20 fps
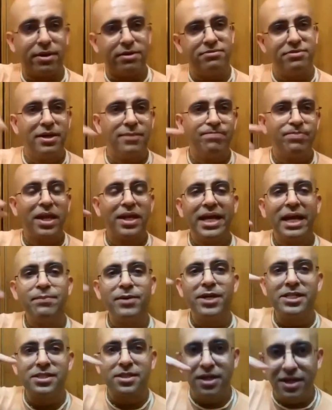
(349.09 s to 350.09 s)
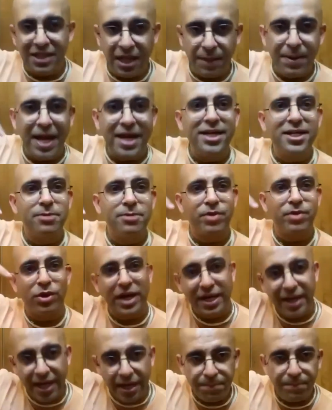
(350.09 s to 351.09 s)
That means earthly planet. One can
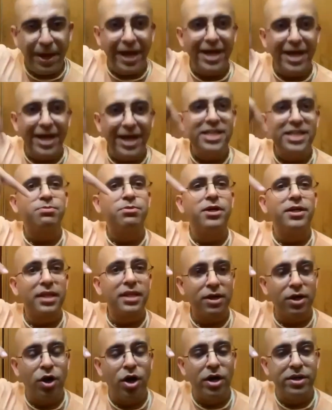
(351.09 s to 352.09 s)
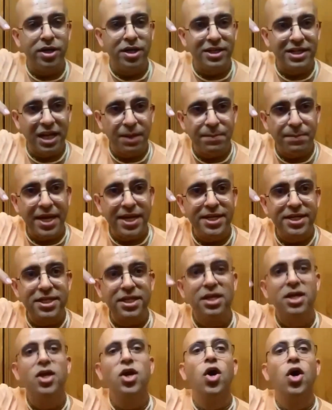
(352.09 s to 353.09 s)
get a pious birth and on earthly
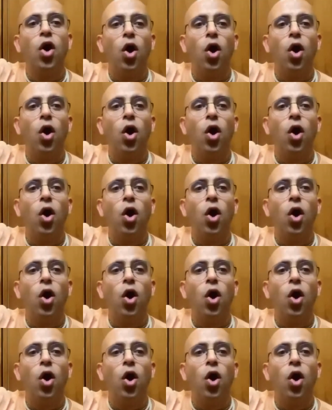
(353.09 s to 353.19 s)
planet,